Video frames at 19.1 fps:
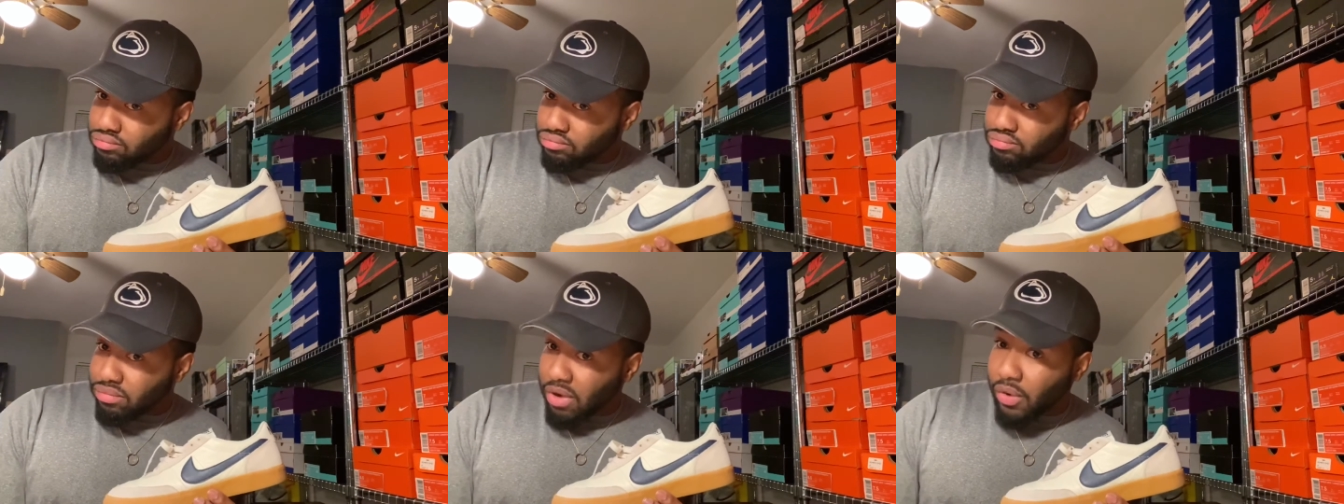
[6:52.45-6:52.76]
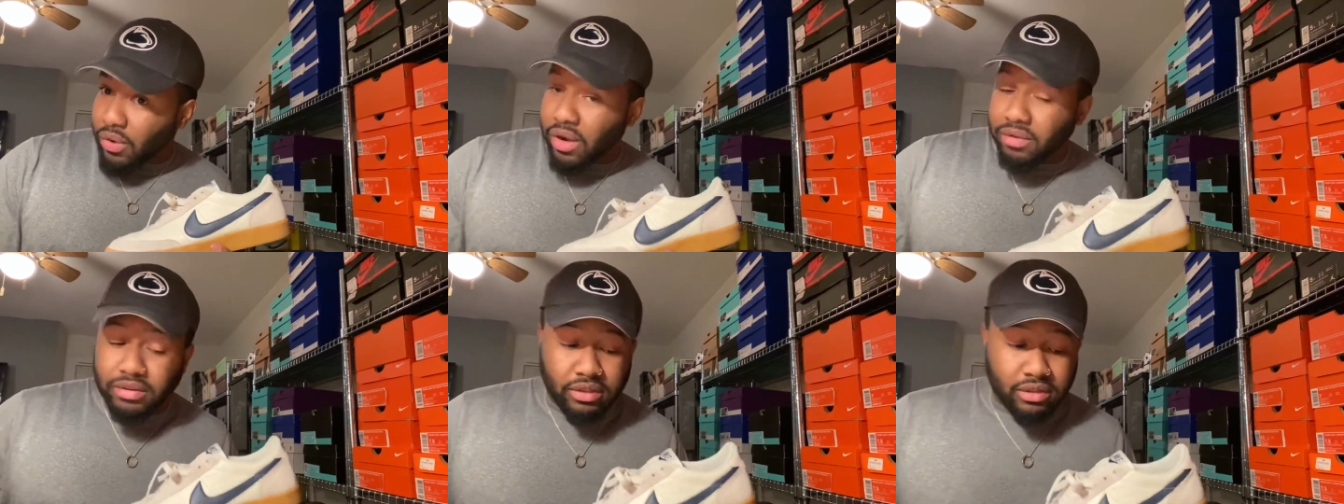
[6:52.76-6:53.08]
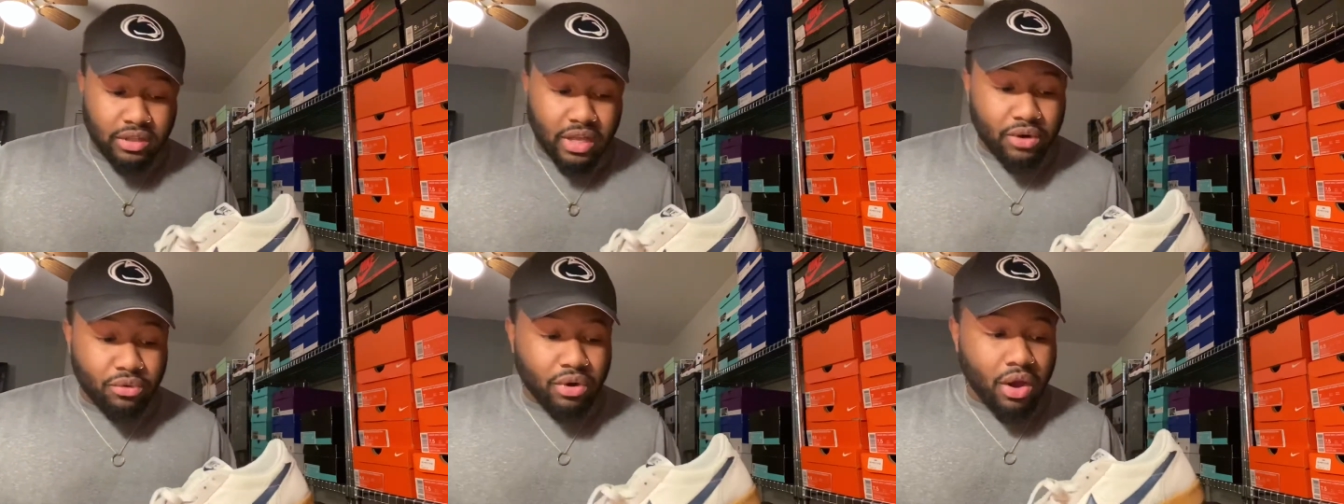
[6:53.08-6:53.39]
My wife doesn't
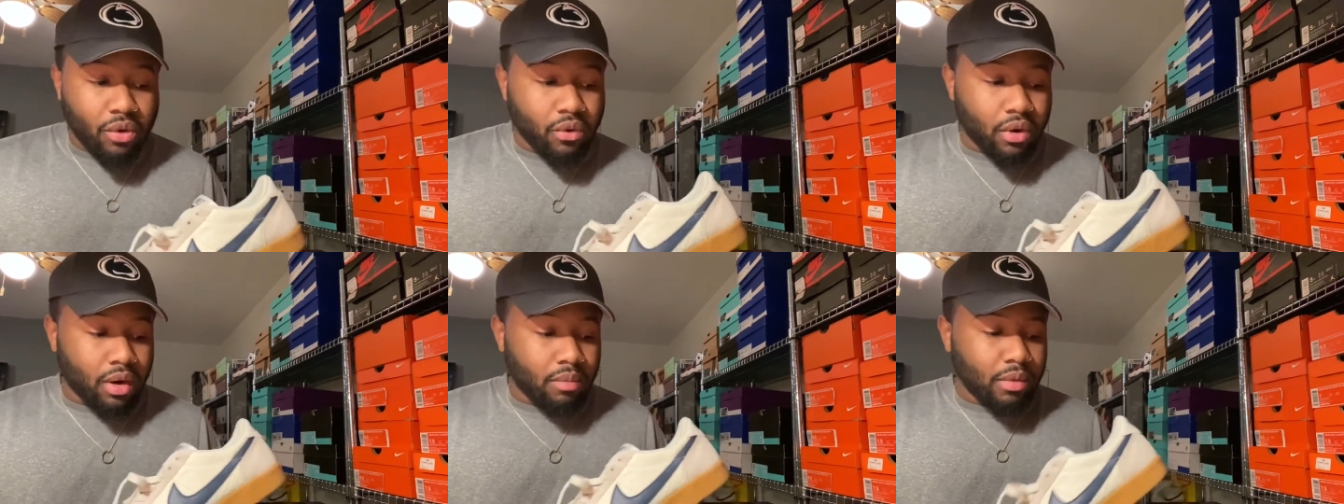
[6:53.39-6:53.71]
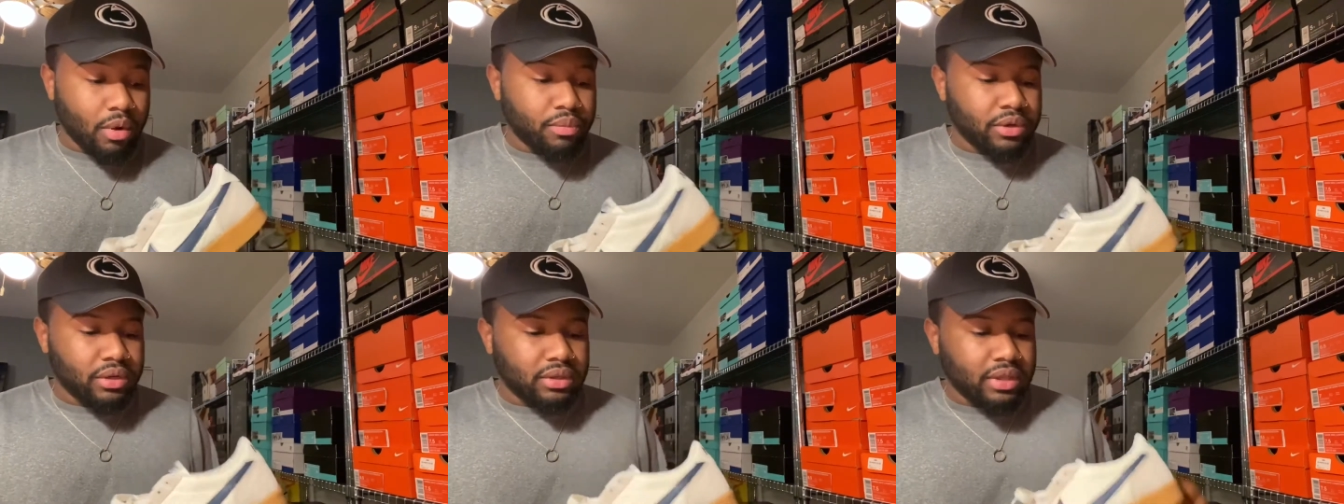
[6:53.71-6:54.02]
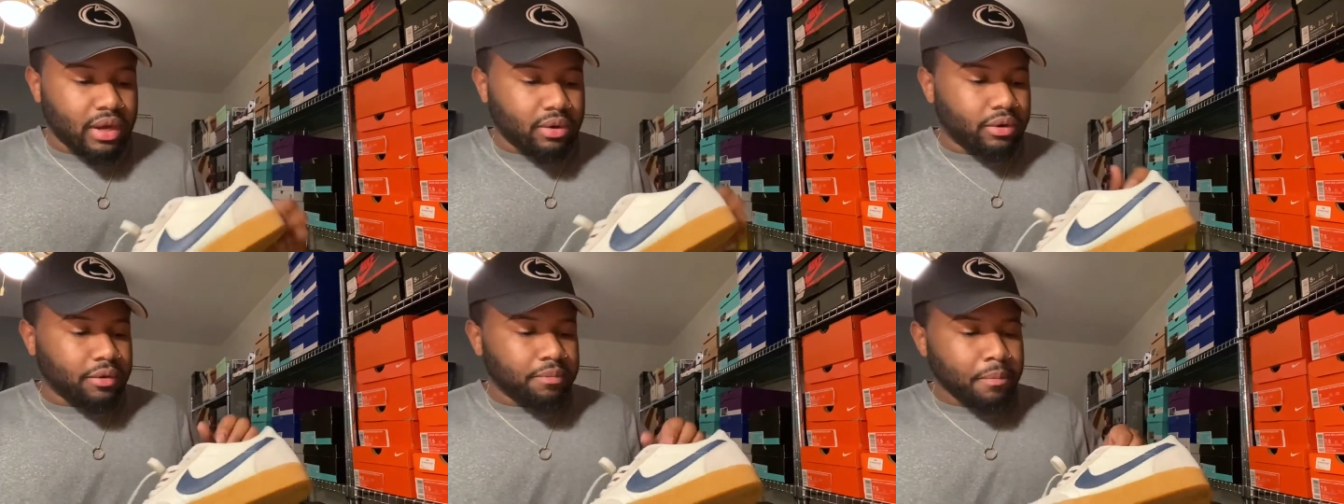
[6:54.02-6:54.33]
like when I wear them. I'll put it that way.